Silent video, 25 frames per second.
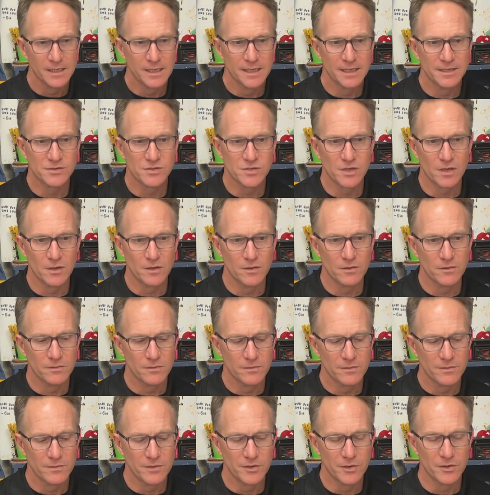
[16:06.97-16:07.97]
And so
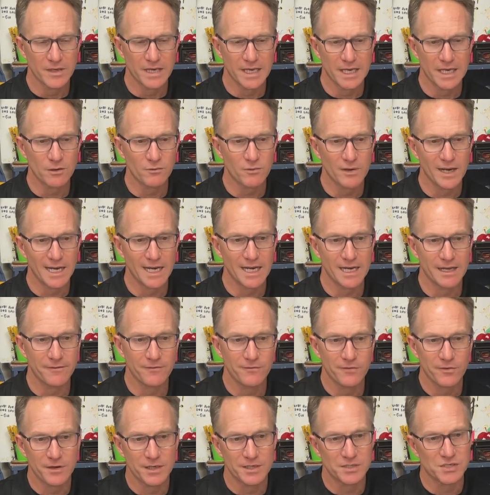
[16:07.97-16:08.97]
you're getting ready
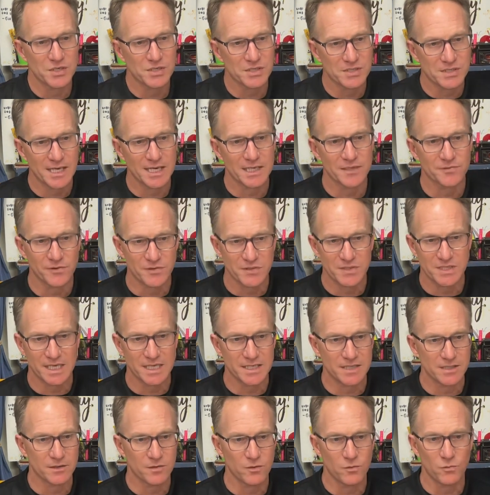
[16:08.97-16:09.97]
for a successful
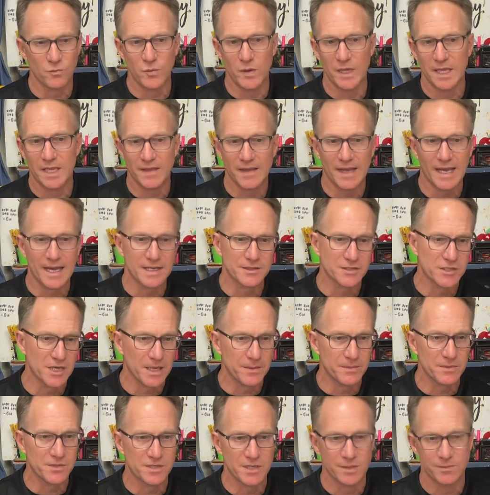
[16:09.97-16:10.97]
season to win that
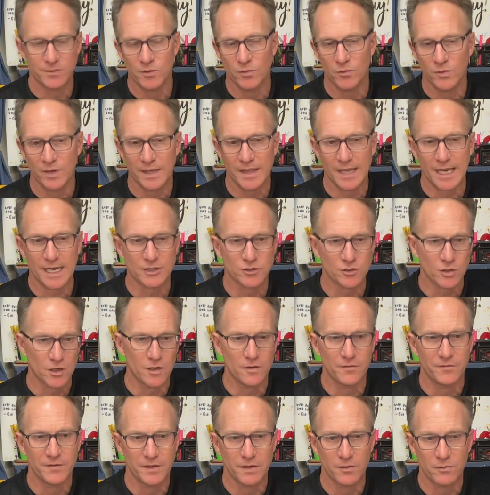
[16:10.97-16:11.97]
championship, to win that
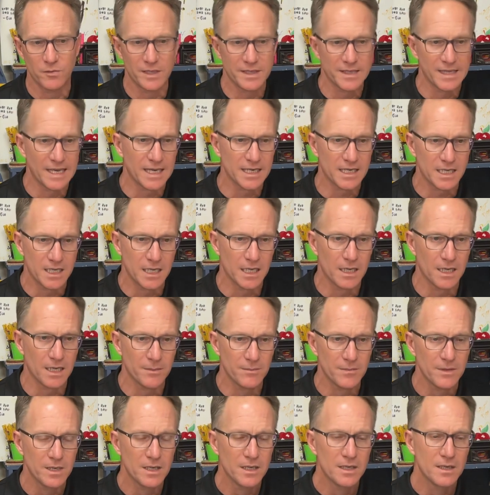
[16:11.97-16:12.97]
trophy, to win that cup,